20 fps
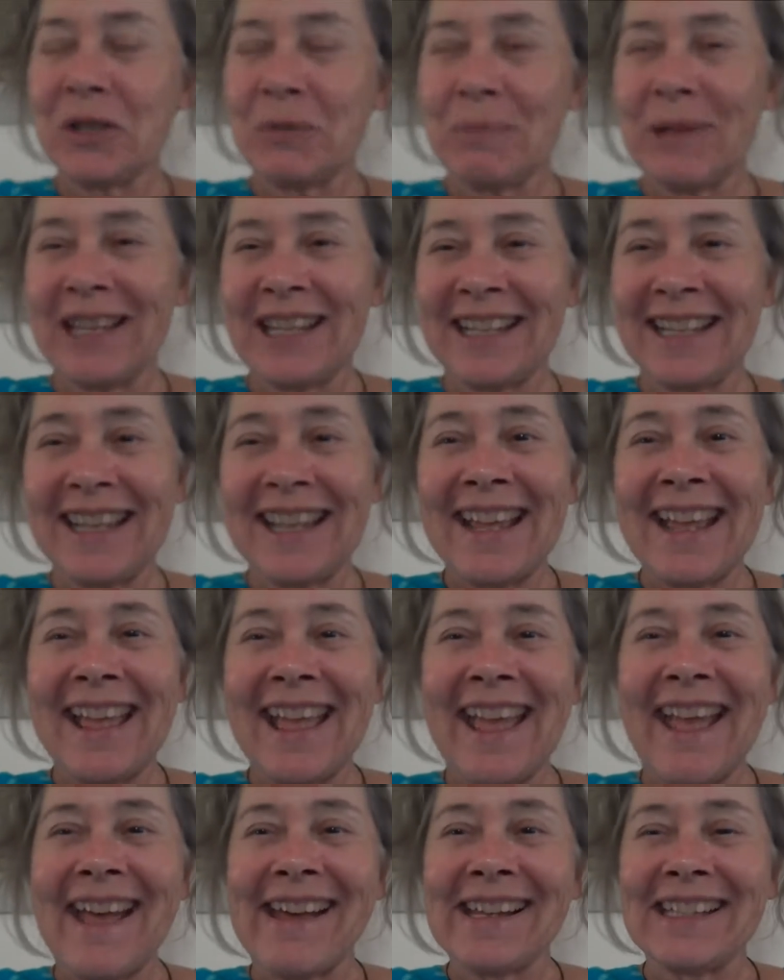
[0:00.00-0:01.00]
to me
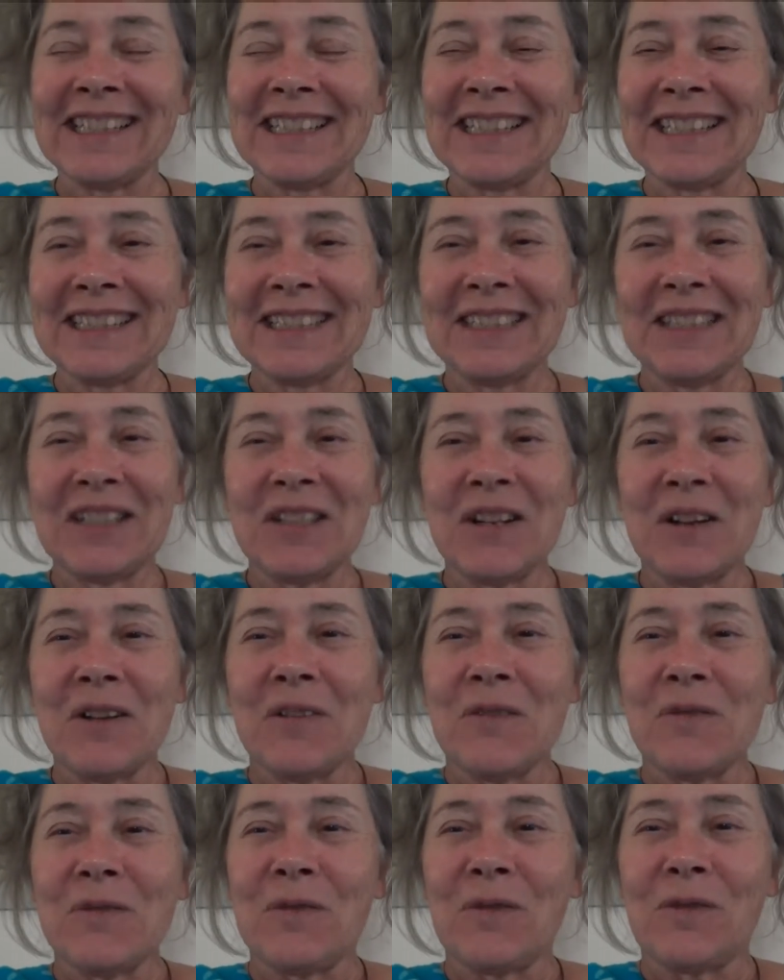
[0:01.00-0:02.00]
and
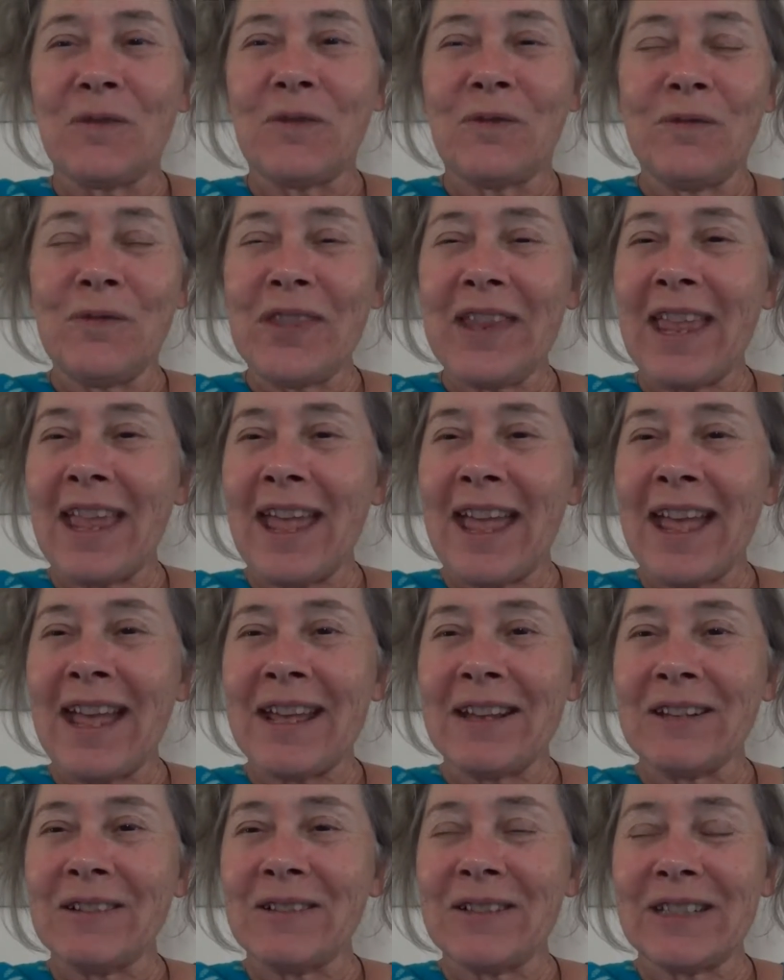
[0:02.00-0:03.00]

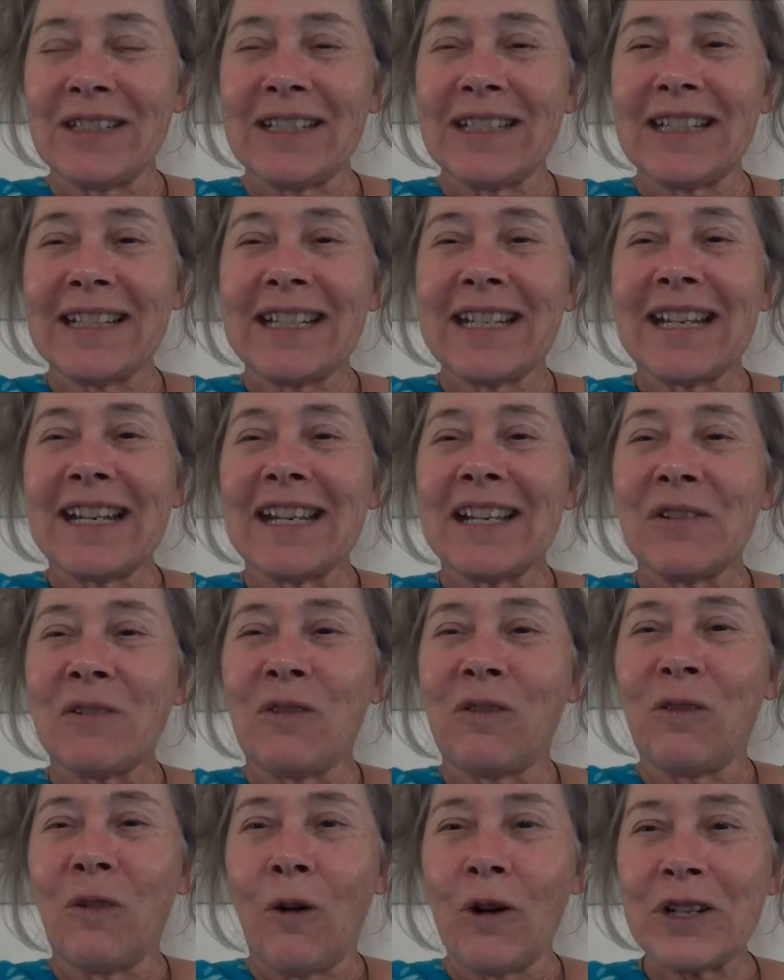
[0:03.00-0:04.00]
and
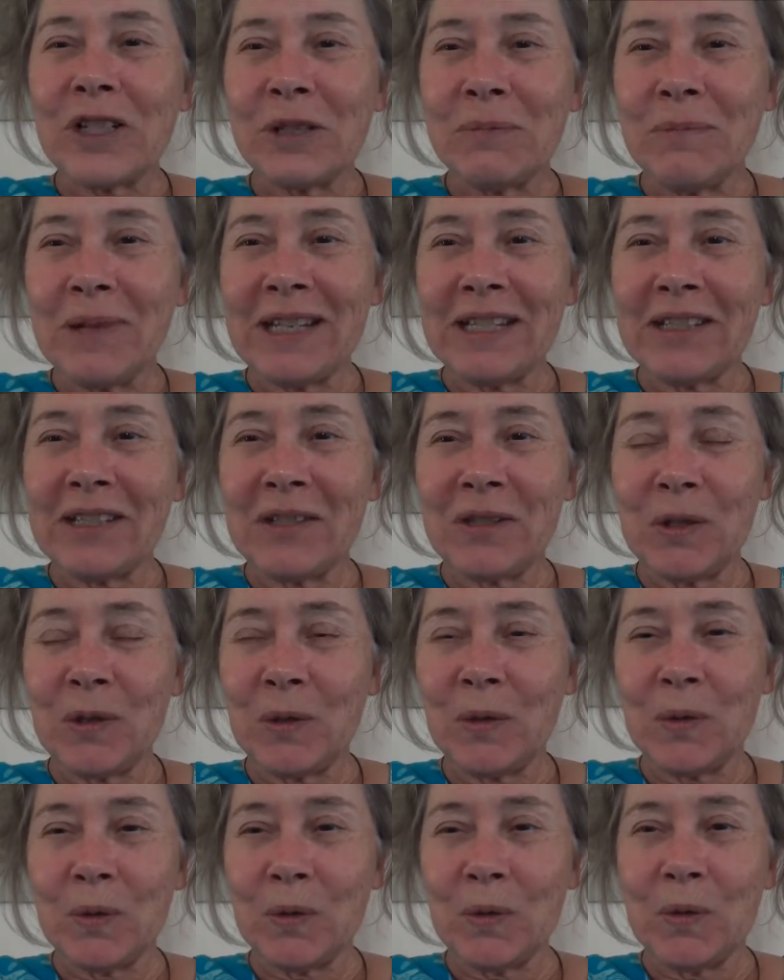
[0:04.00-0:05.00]
force me
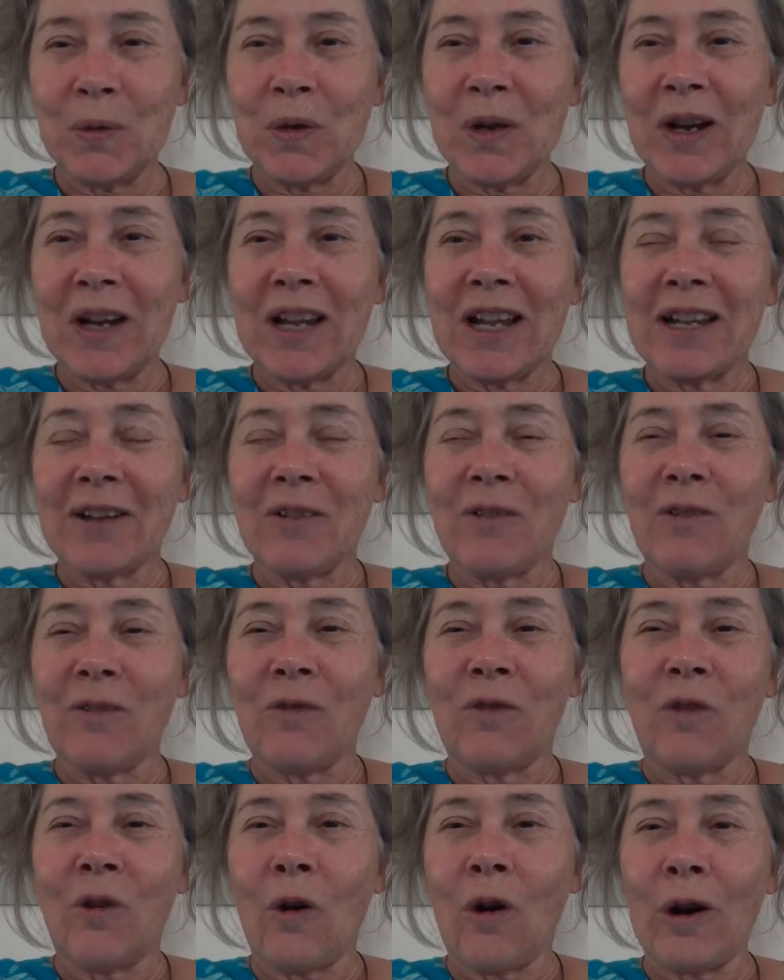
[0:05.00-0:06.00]
to
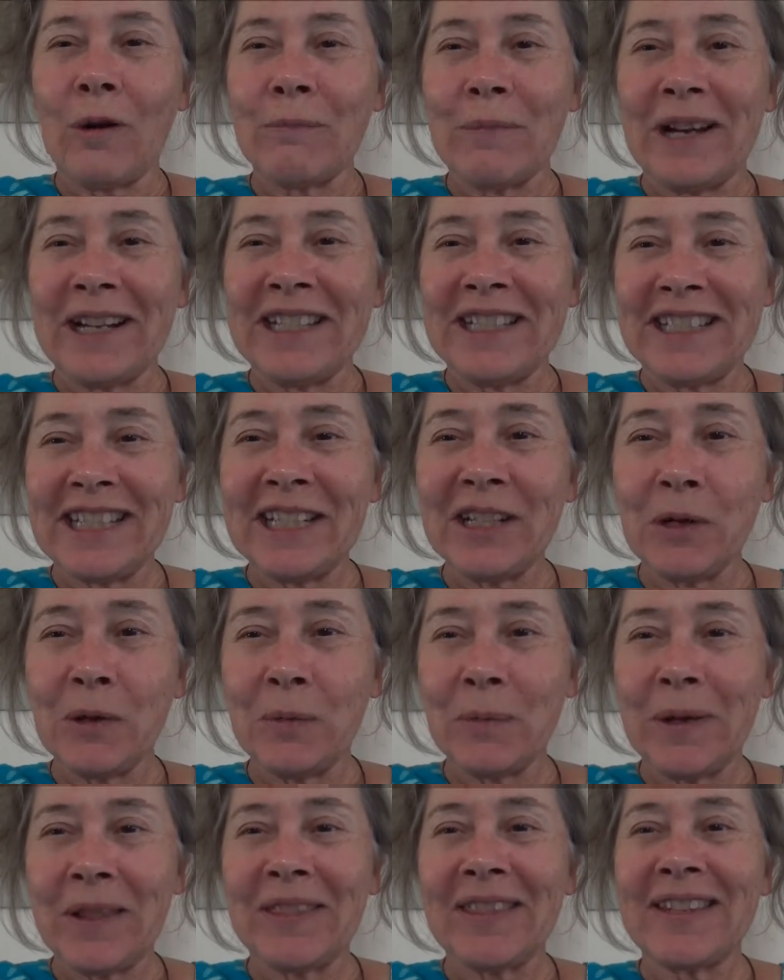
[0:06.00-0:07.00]
form a deal
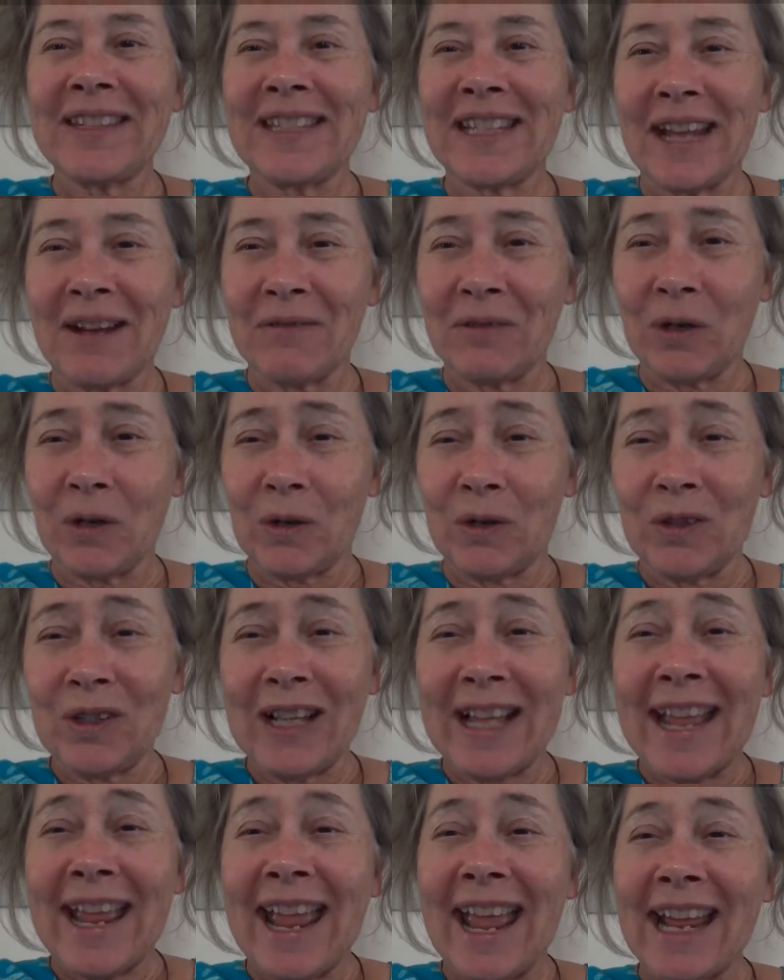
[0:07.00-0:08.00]
with the devil.
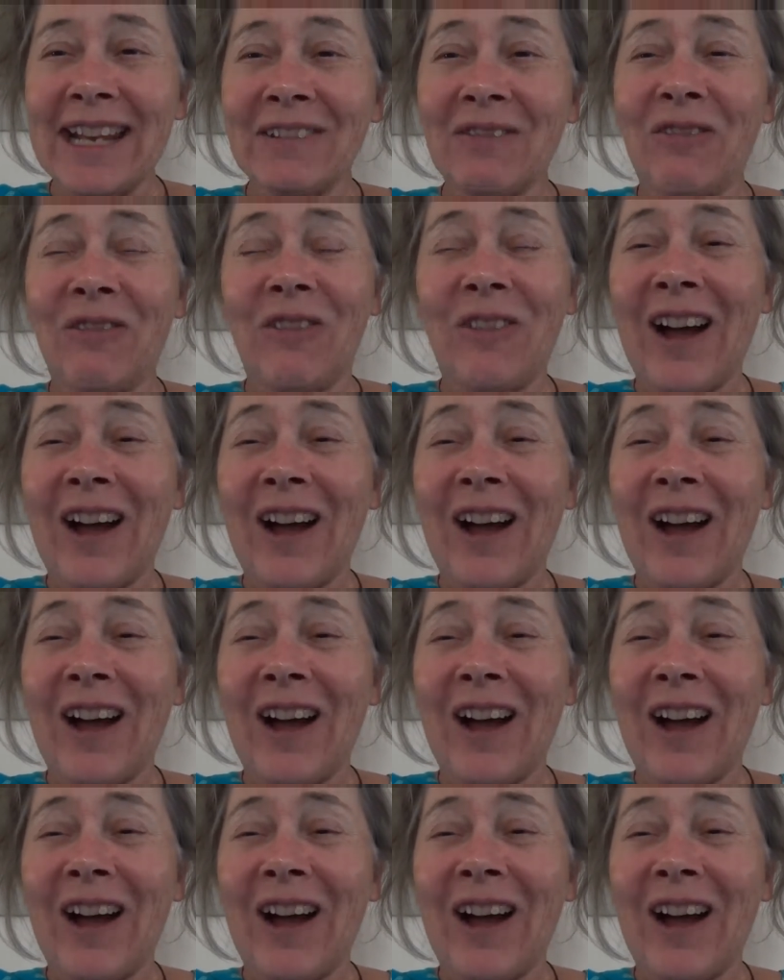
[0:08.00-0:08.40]
And